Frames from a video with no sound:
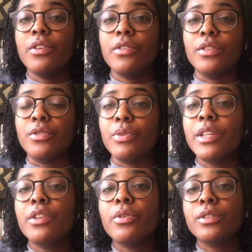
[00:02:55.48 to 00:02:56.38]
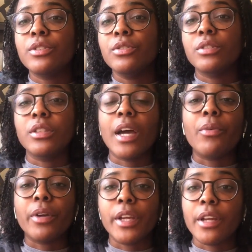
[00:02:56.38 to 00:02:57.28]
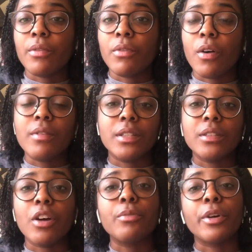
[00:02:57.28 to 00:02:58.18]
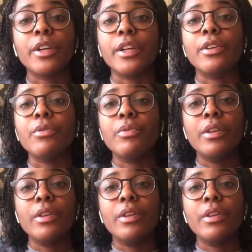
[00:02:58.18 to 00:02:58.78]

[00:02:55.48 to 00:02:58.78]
there's really no excuse to not want to get involved in the stock market